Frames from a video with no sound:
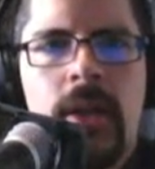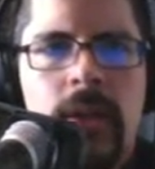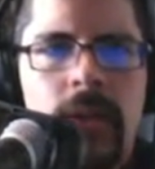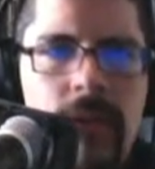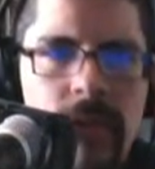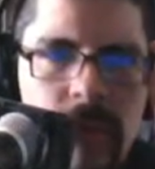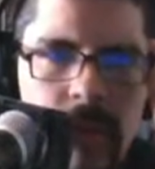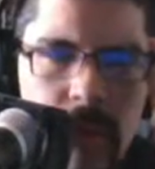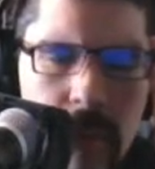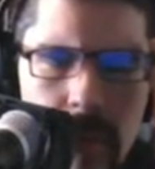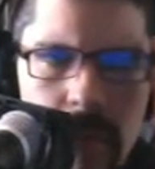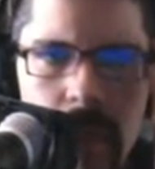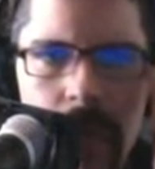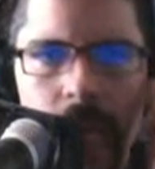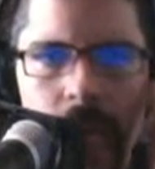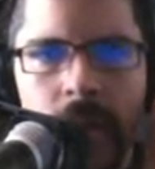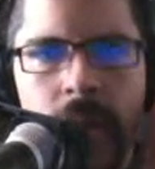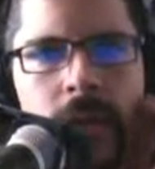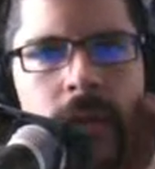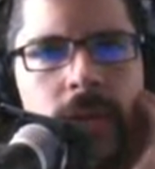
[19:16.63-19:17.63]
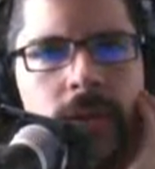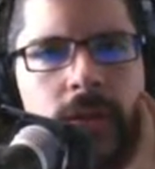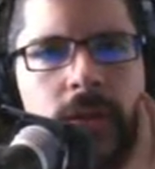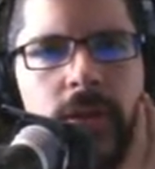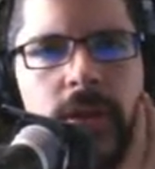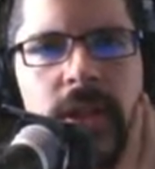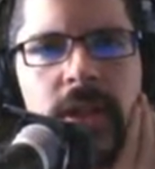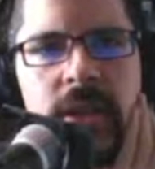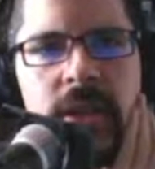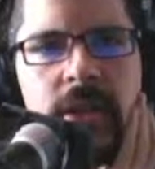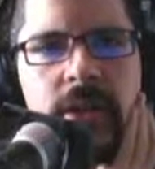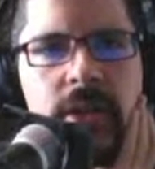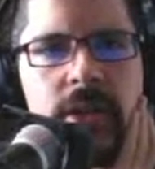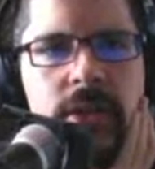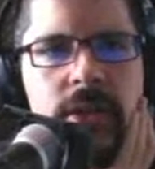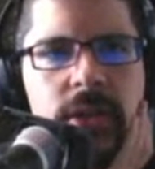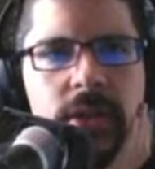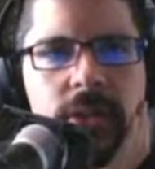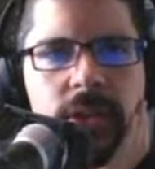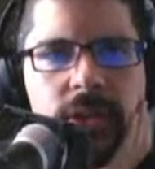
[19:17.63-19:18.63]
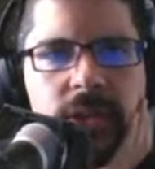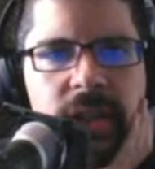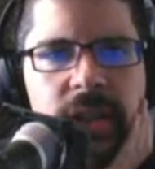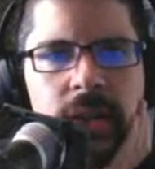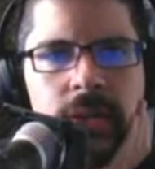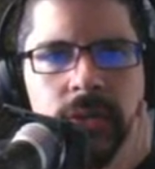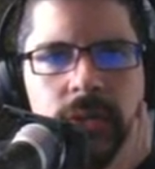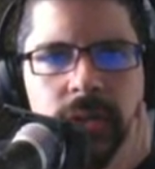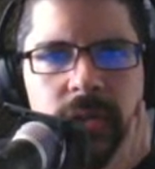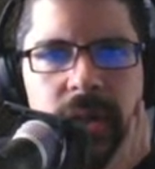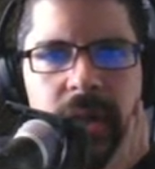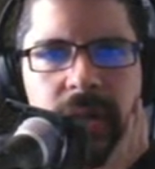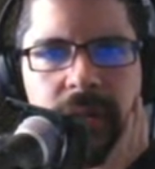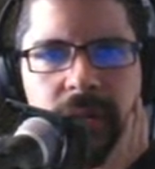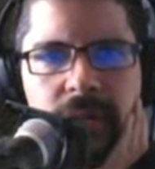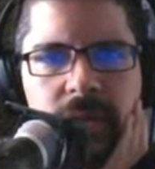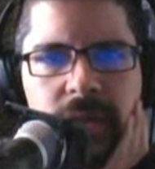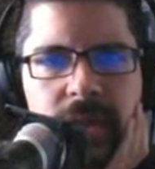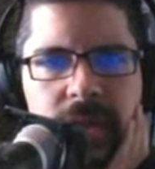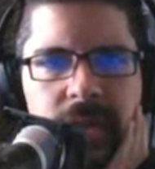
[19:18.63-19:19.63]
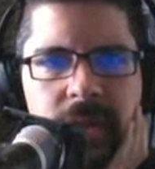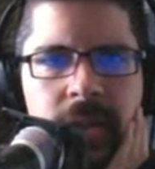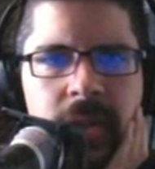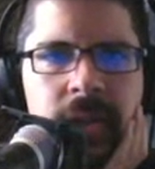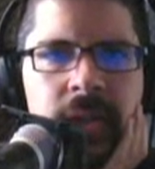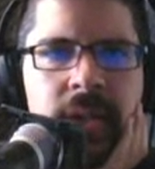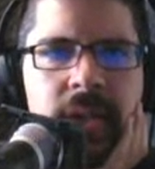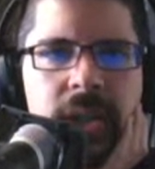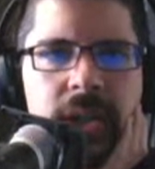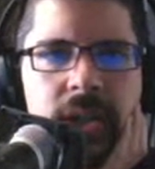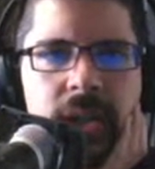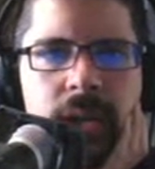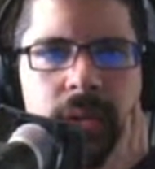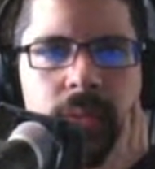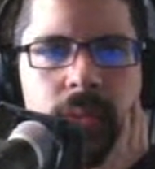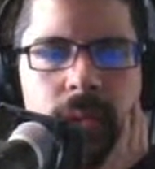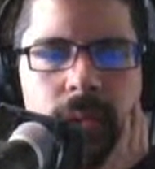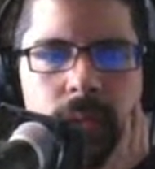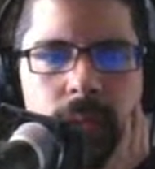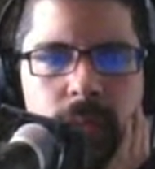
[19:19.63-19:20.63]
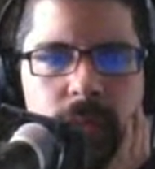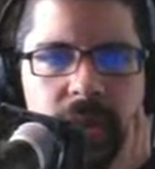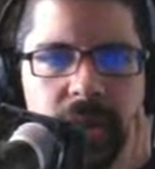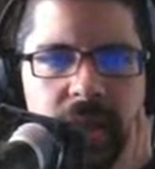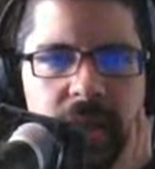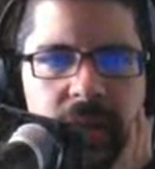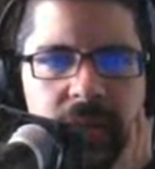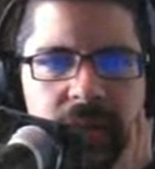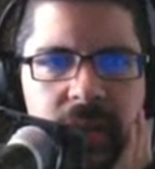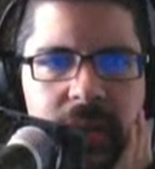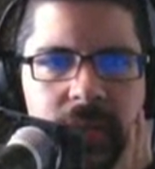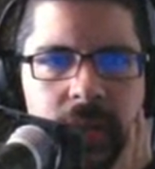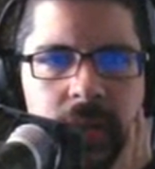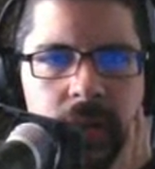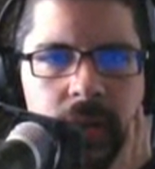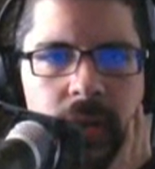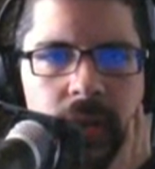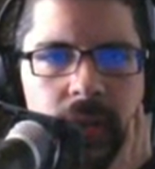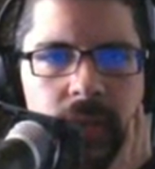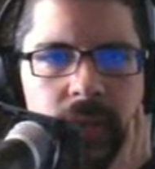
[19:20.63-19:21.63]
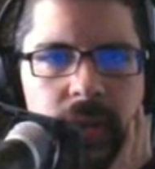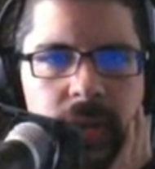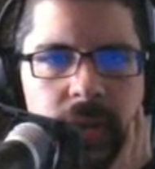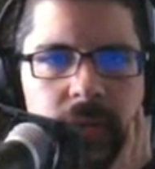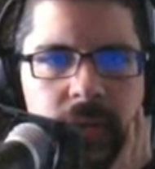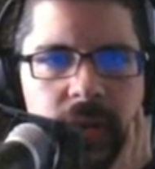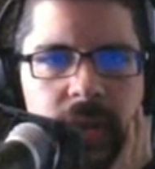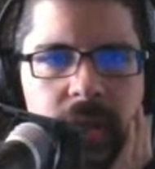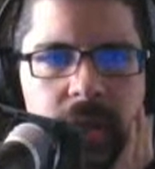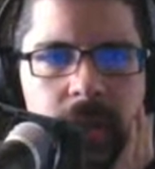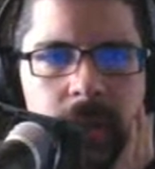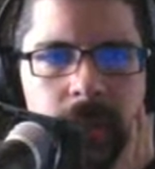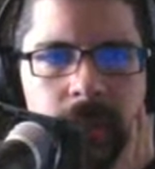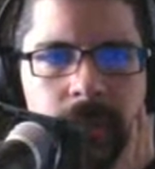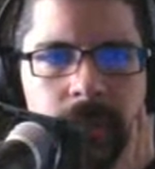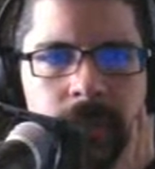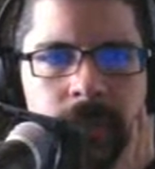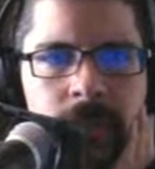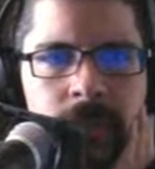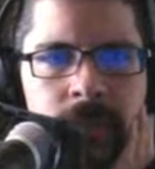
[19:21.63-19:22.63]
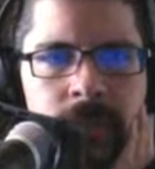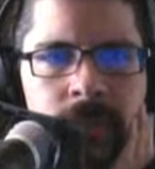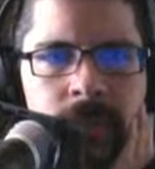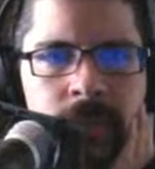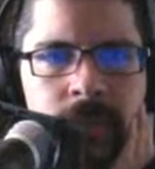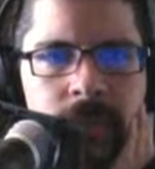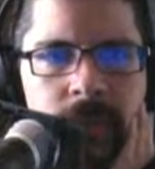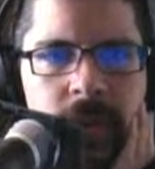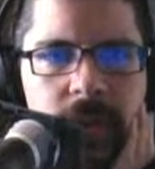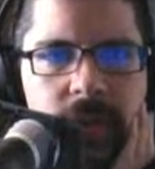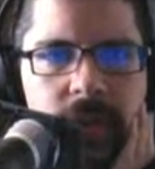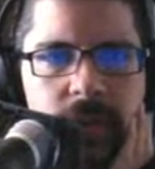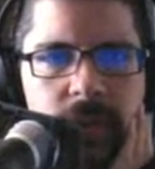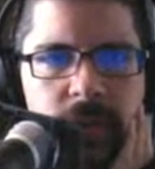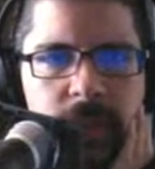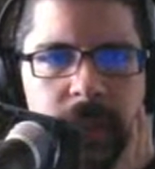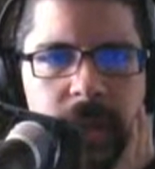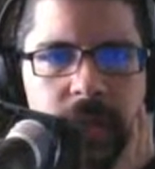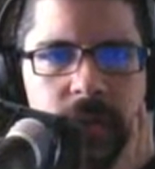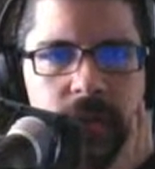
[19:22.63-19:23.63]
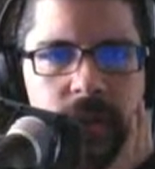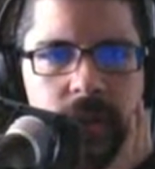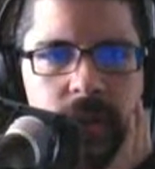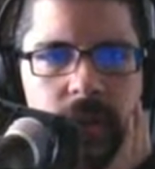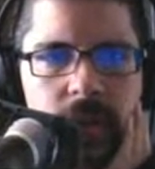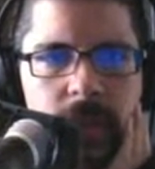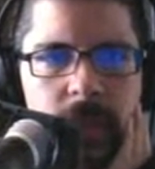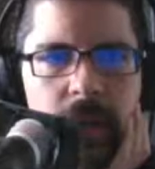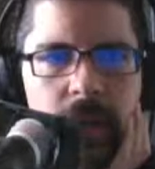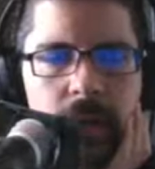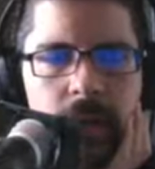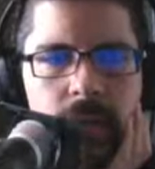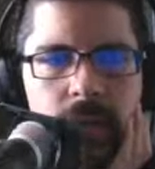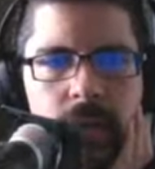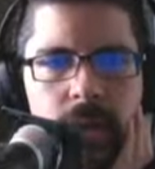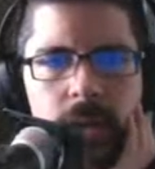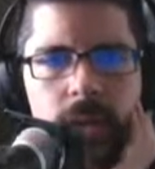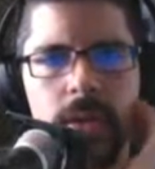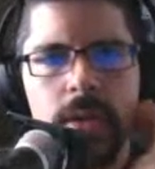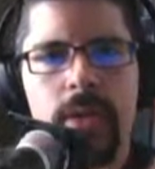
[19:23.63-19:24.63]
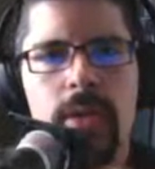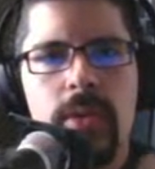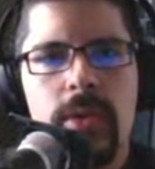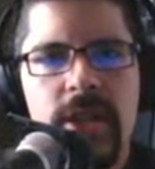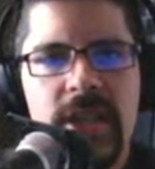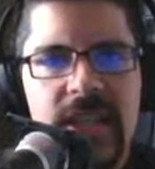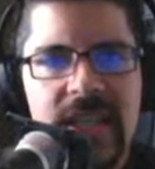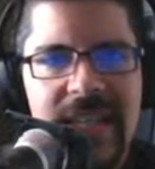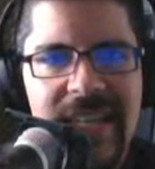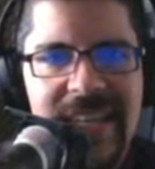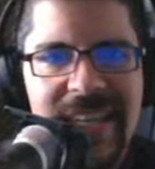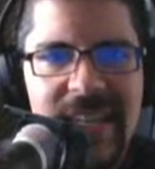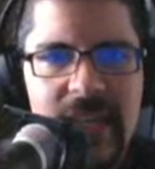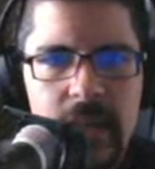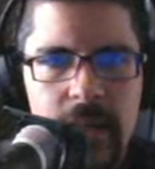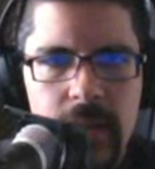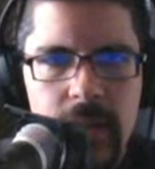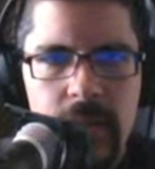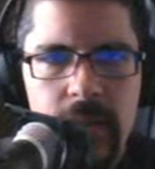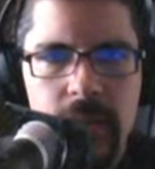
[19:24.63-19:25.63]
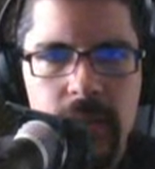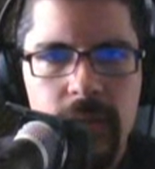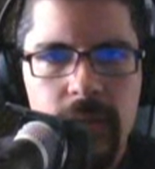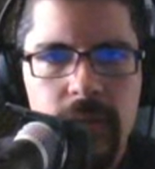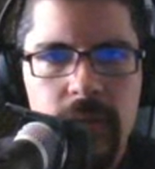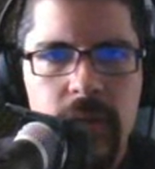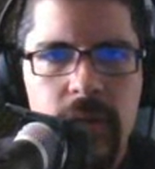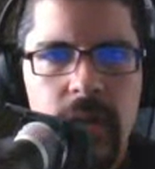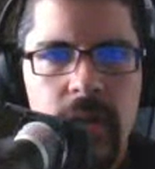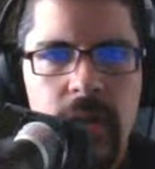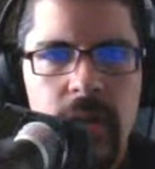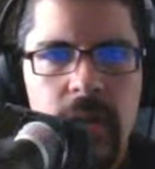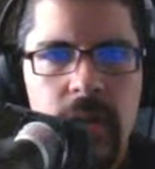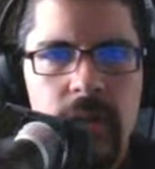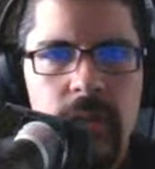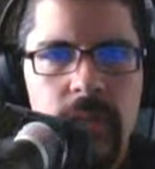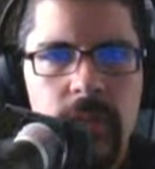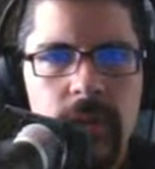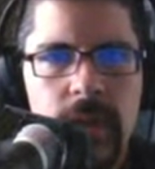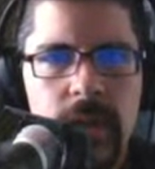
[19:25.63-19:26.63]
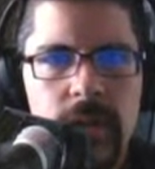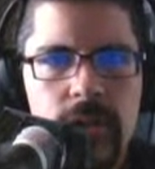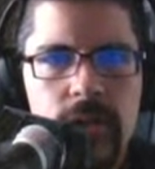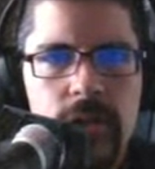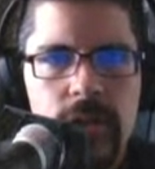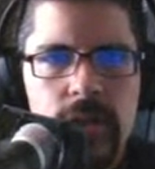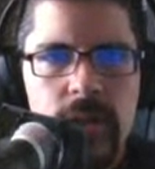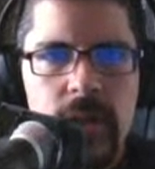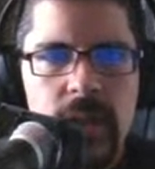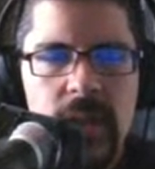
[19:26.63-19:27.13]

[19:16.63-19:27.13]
So then this is interesting. We're kind of given all of this this information about who he is, which